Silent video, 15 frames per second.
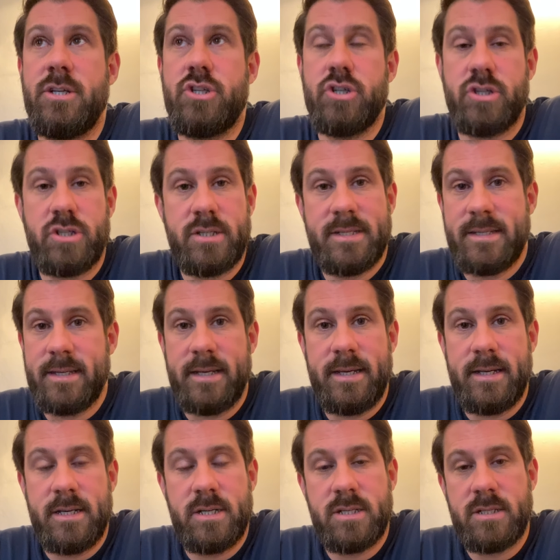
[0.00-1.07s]
Just
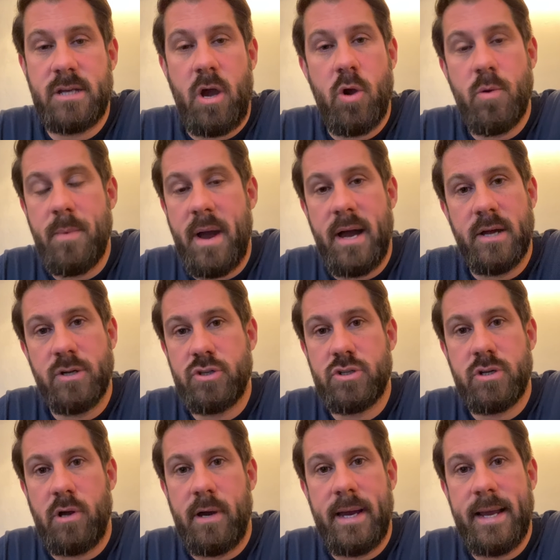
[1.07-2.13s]
so much,
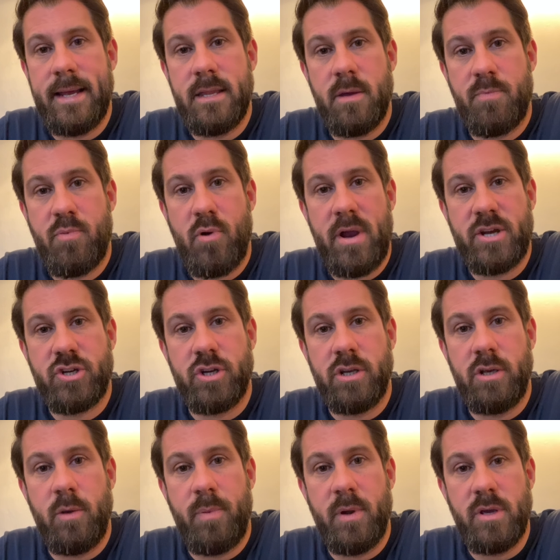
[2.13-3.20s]
like the pressure
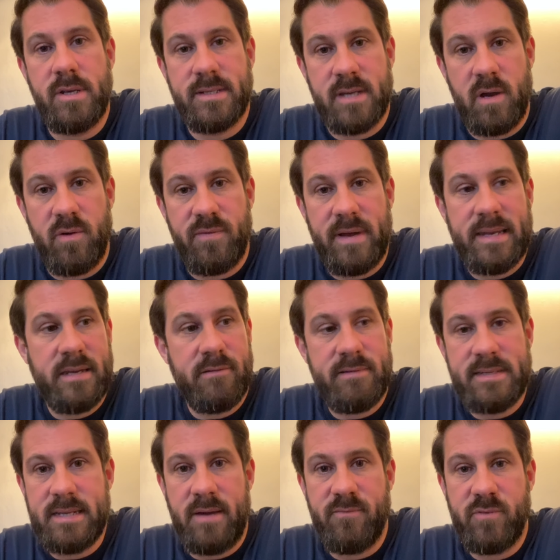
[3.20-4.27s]
you put yourself under
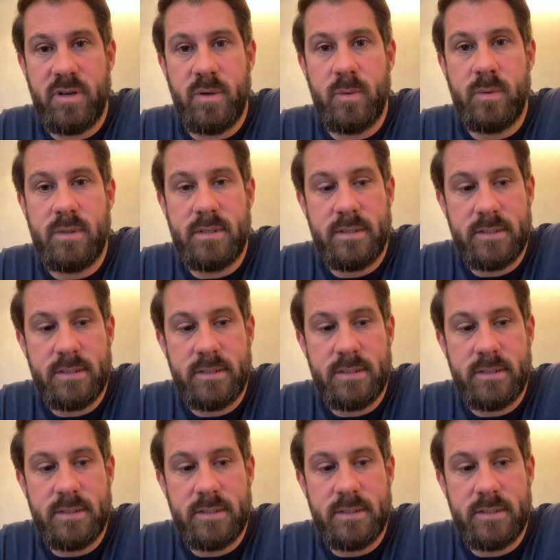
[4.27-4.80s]
is unreal.